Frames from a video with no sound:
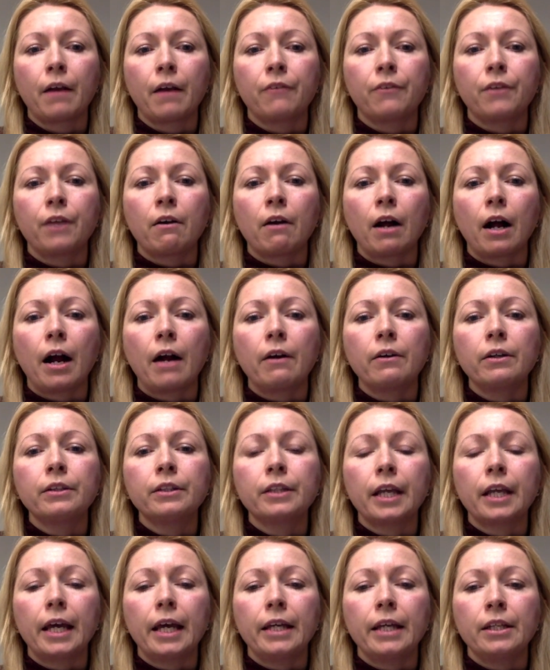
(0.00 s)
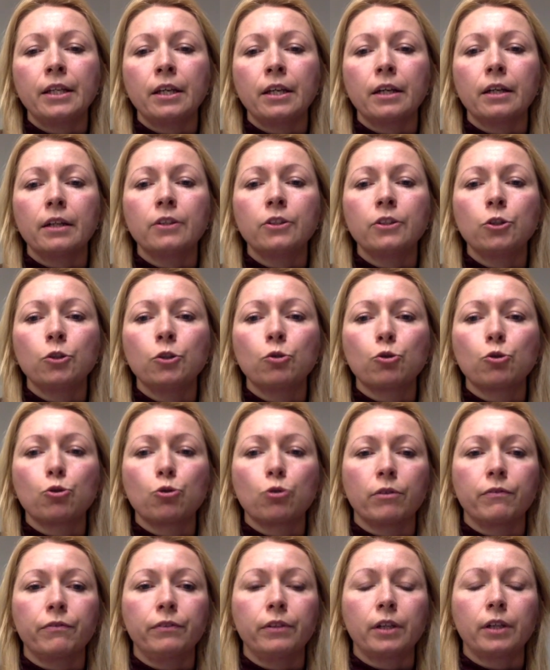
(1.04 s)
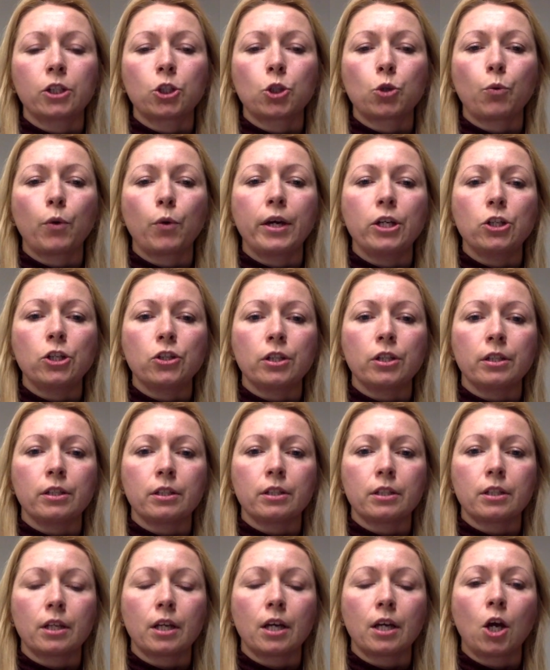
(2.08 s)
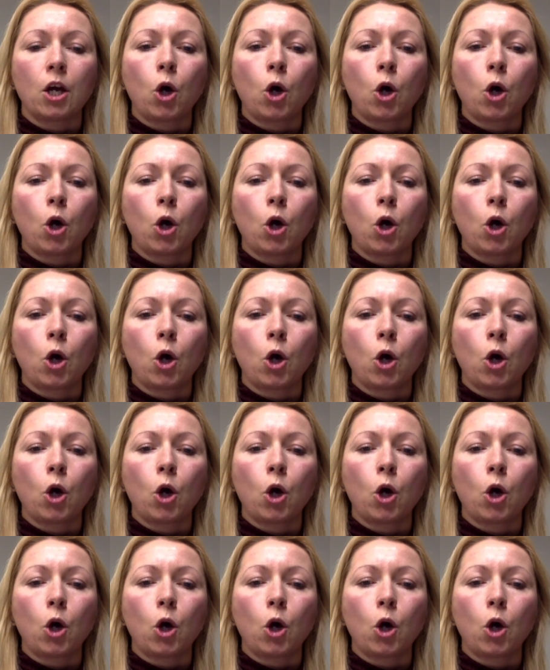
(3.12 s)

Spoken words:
There aren't any unusual fluctuations